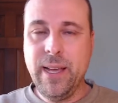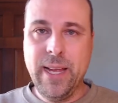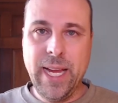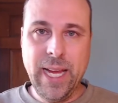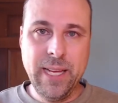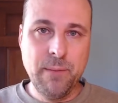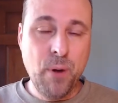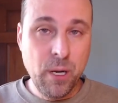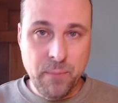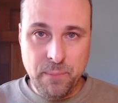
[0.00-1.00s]
and
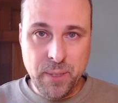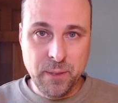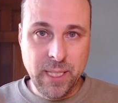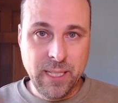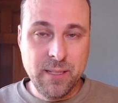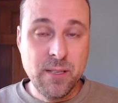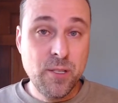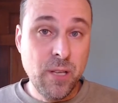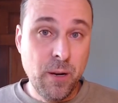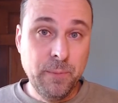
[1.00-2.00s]
apartment buildings.
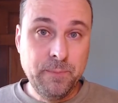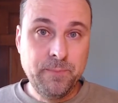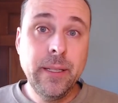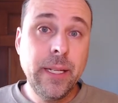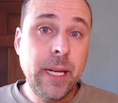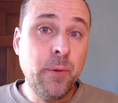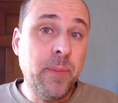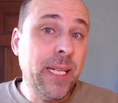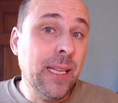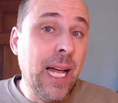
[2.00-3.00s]
So it would
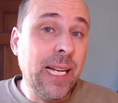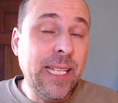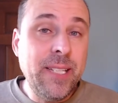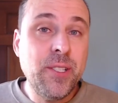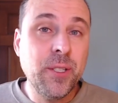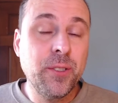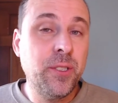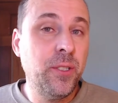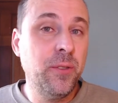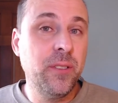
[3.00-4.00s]
be a lot easier
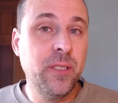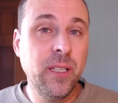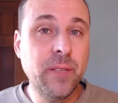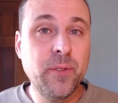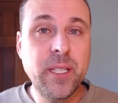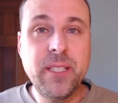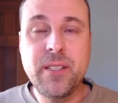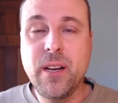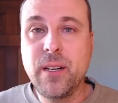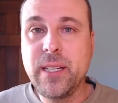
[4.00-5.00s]
to do the
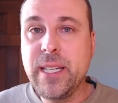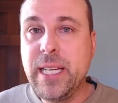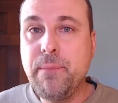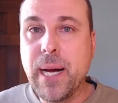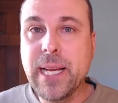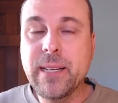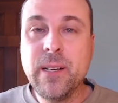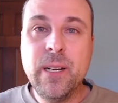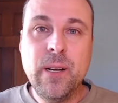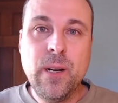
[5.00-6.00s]
deliveries on an e bike
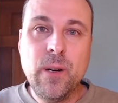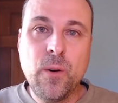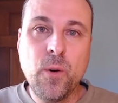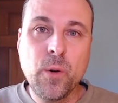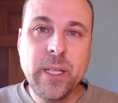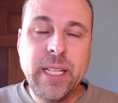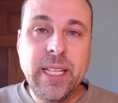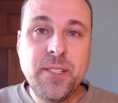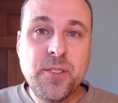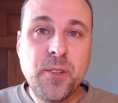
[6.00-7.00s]
or an
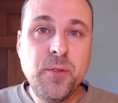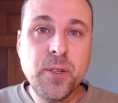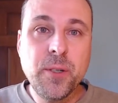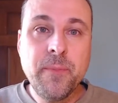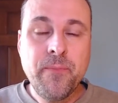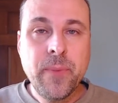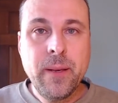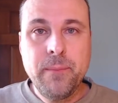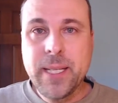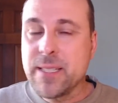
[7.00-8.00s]
e scooter
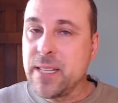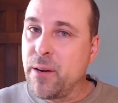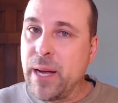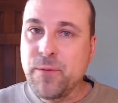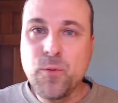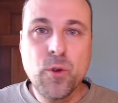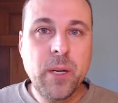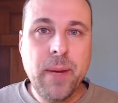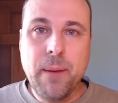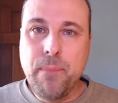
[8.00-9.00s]
because I don't have to worry
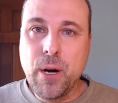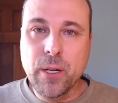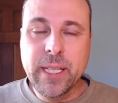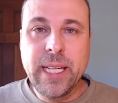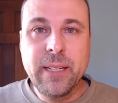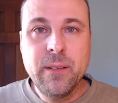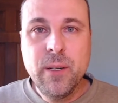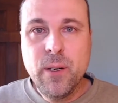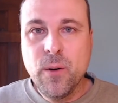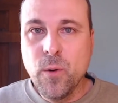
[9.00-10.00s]
about parking
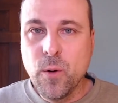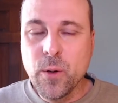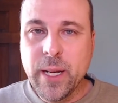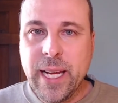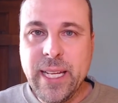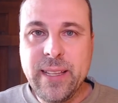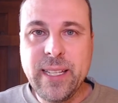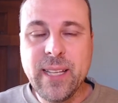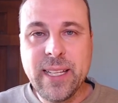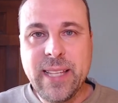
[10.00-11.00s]
or
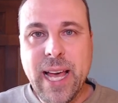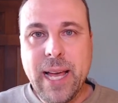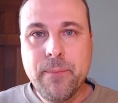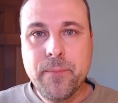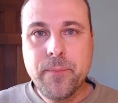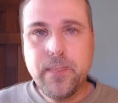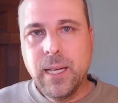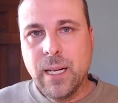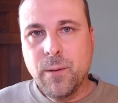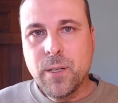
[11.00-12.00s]
anything like that.
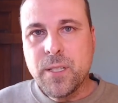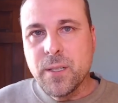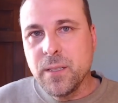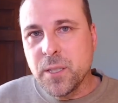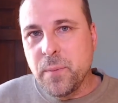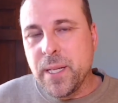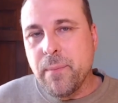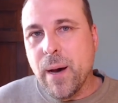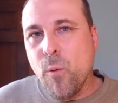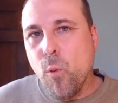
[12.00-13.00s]
I want to talk a little bit
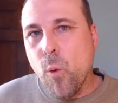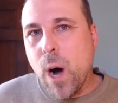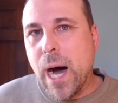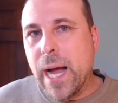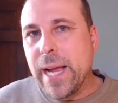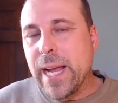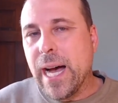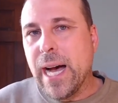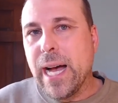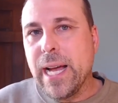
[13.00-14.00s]
about why
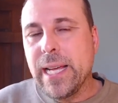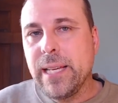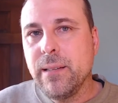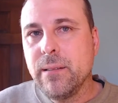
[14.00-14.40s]
I